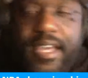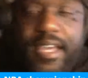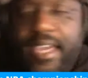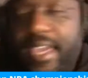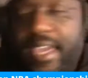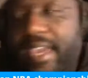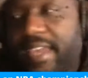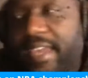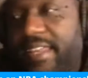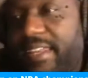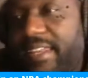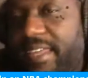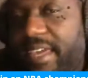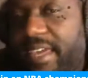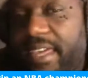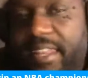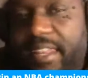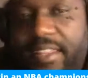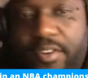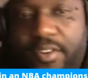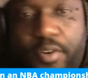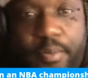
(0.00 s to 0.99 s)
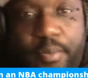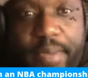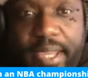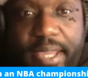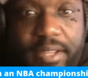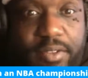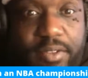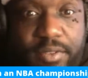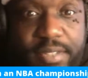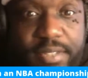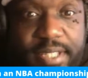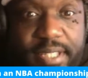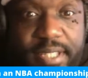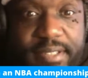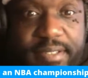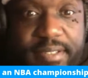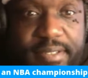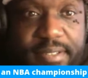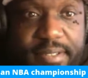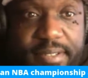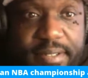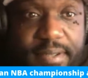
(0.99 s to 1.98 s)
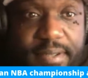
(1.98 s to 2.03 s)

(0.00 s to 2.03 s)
And it don't make no sense.